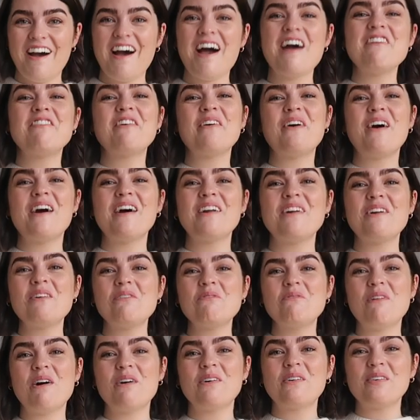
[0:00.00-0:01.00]
Hi
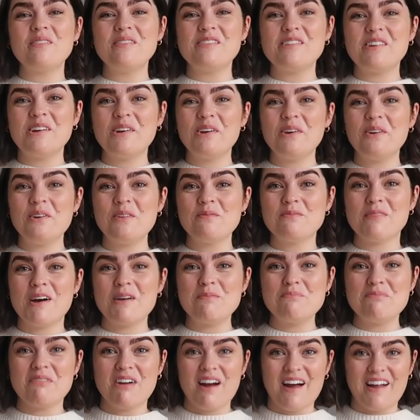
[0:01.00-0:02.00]
everyone, welcome to my
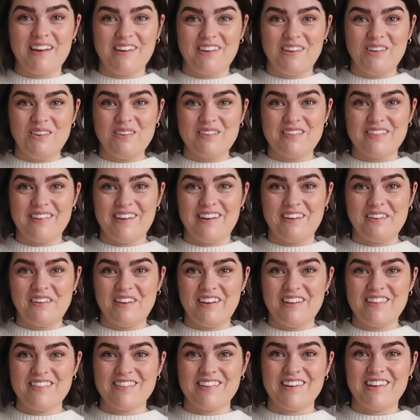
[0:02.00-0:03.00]
brand new
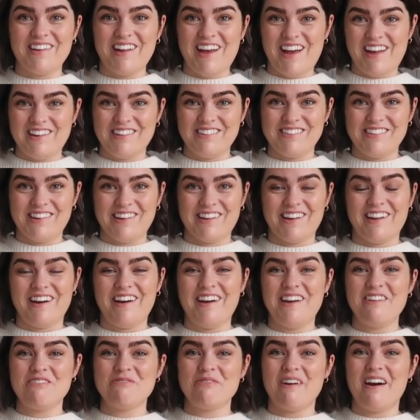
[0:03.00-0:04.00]
series, An Edited
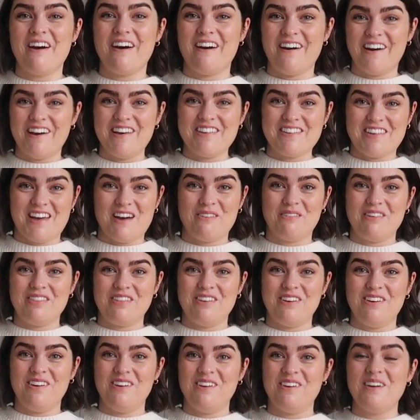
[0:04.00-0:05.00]
Life, where I share with
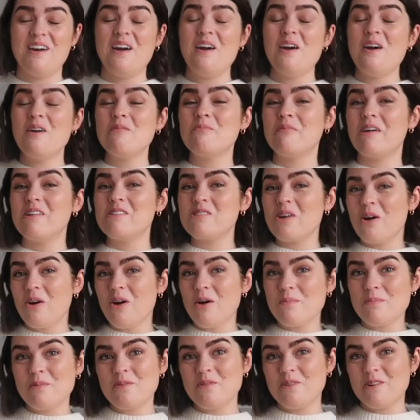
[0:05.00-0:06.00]
you my
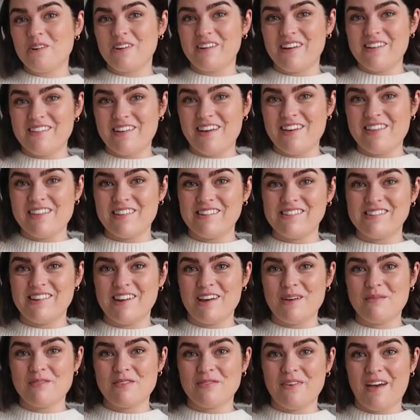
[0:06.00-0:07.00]
top organisation
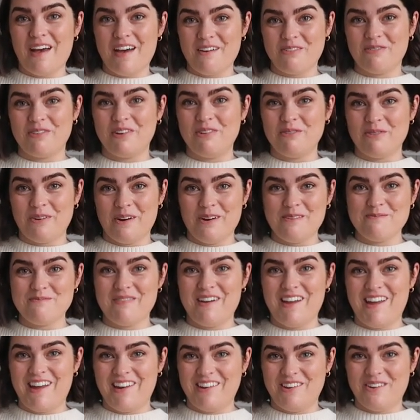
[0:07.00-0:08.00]
tips for every room
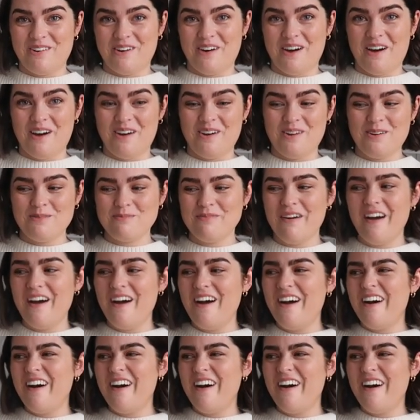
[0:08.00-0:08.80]
in your home.